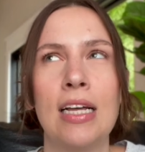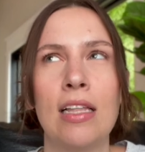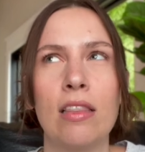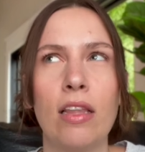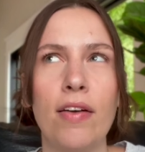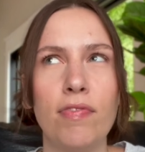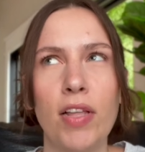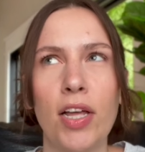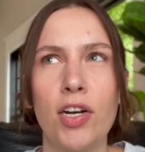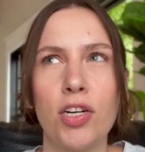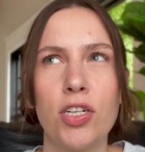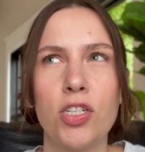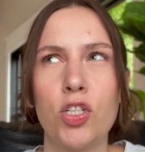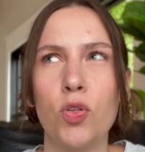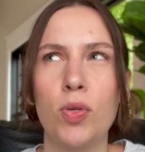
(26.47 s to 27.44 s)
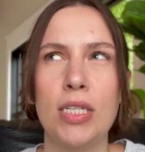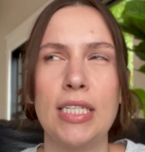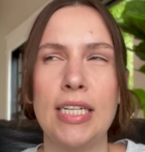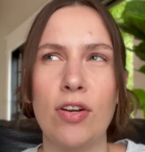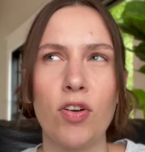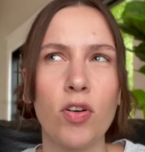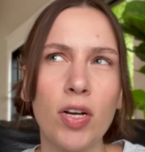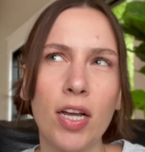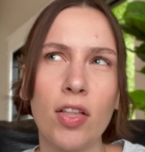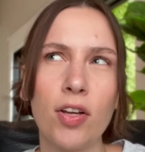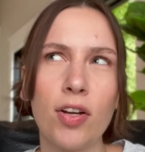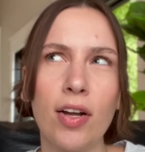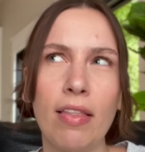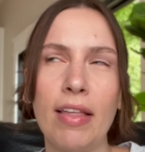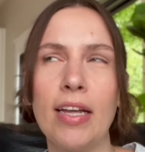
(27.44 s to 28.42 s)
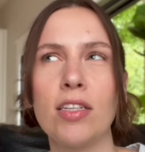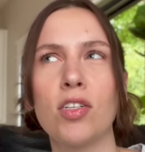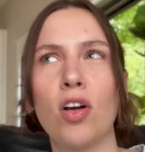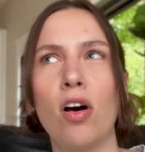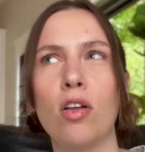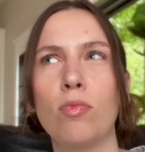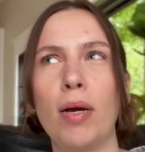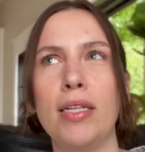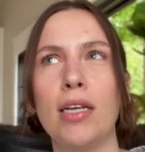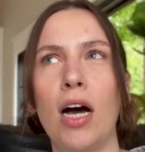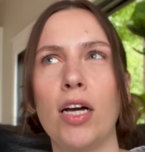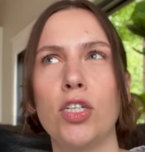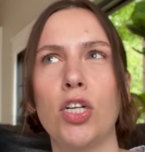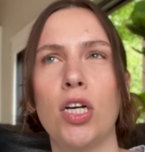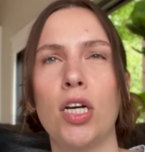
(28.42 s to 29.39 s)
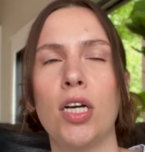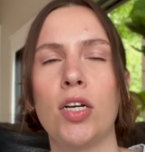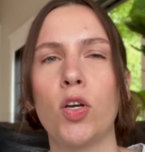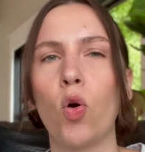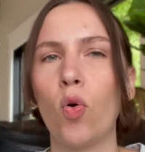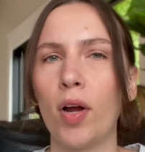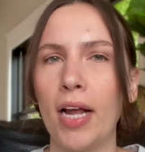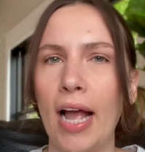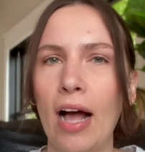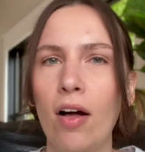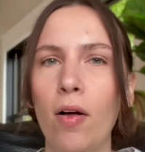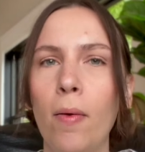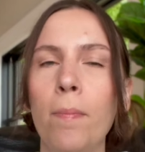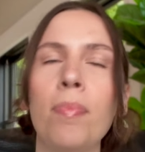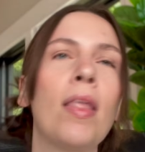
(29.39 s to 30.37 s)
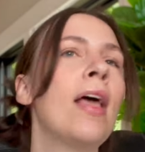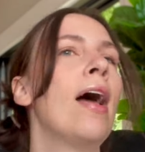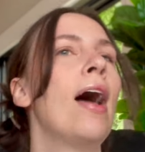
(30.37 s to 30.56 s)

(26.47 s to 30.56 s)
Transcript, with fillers: Love Letters to a Serial Killer, I think it's called, by Tasha Coryell.